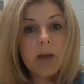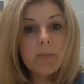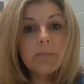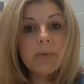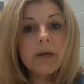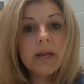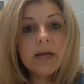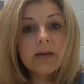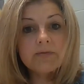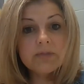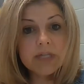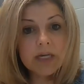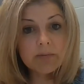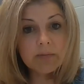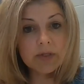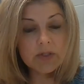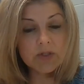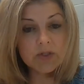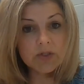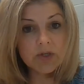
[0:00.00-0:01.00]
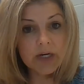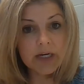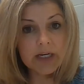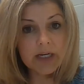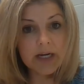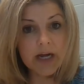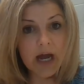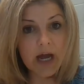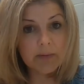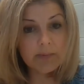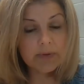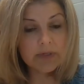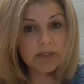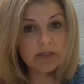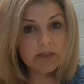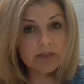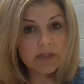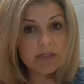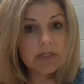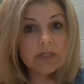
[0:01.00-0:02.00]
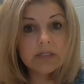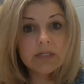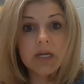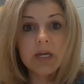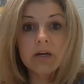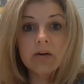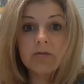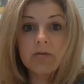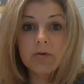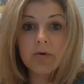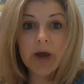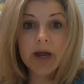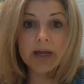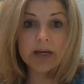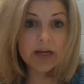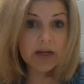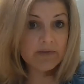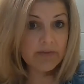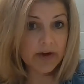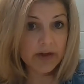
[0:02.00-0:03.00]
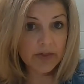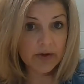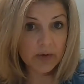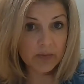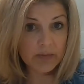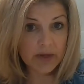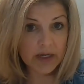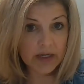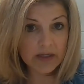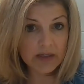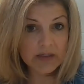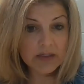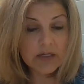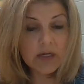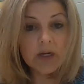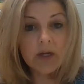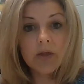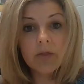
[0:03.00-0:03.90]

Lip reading: but have demonstrated competencies in a variety of other means,